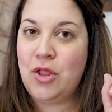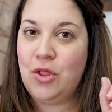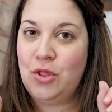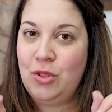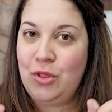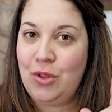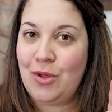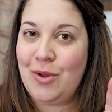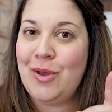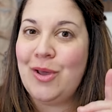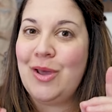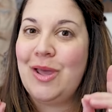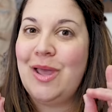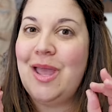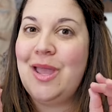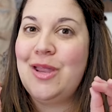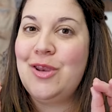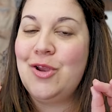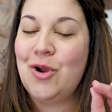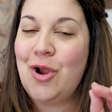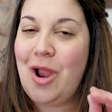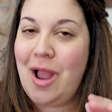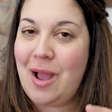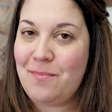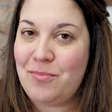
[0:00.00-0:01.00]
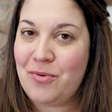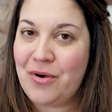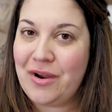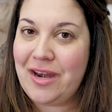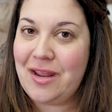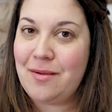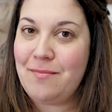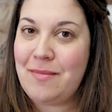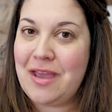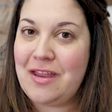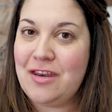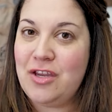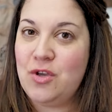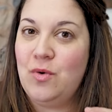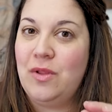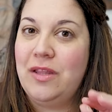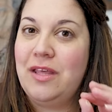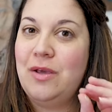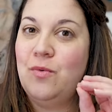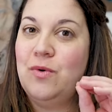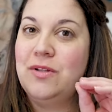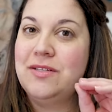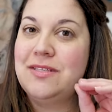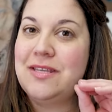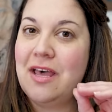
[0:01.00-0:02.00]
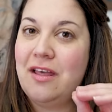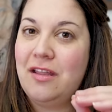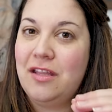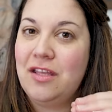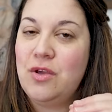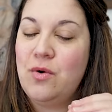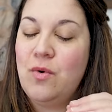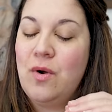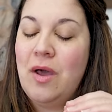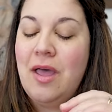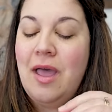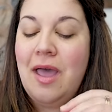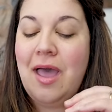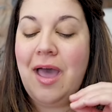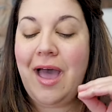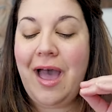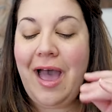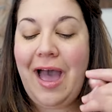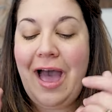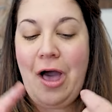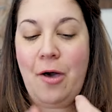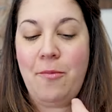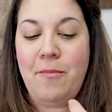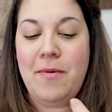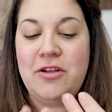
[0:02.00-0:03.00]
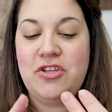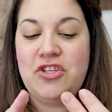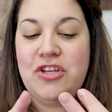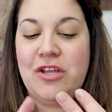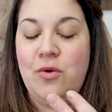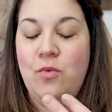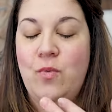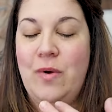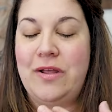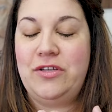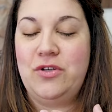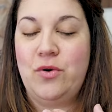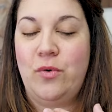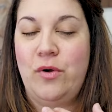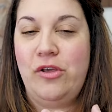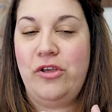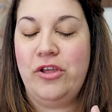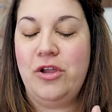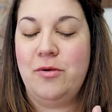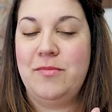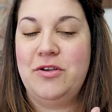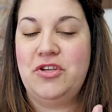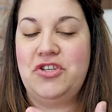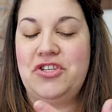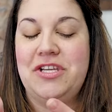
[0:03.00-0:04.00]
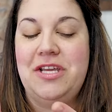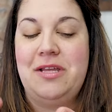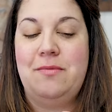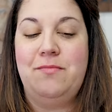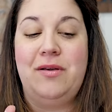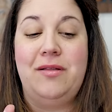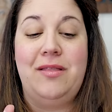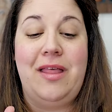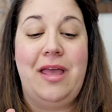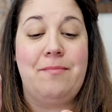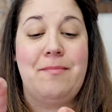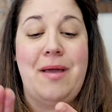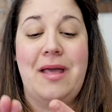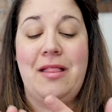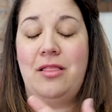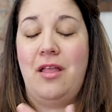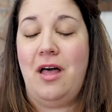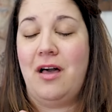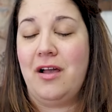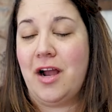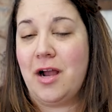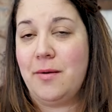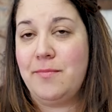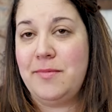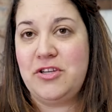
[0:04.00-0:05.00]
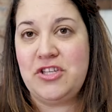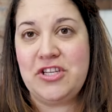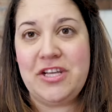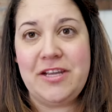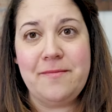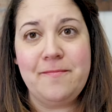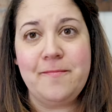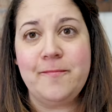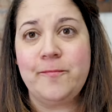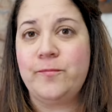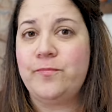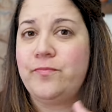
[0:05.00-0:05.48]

Look in your operating manual. It will tell you how much and when to oil your machine. But like my long arm machine,